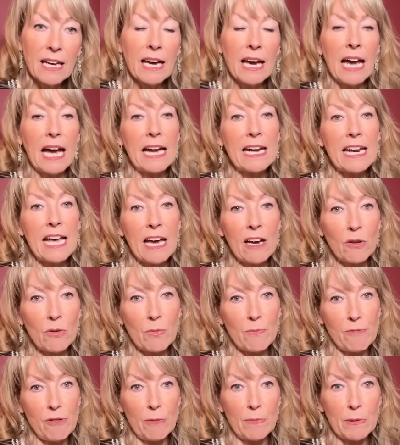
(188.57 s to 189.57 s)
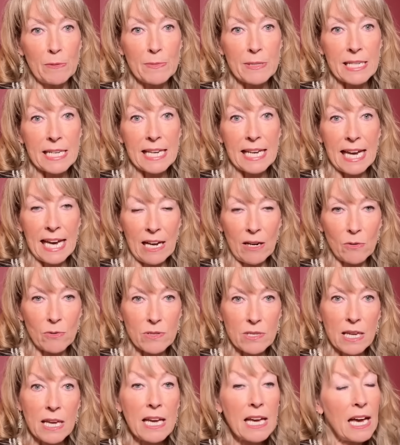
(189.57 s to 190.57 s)
and health problems in cows,
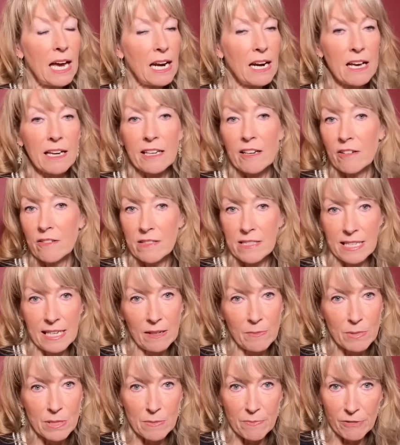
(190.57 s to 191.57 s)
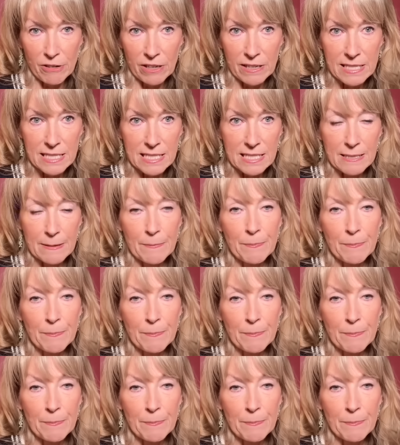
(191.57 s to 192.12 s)
and I can't say I'm surprised.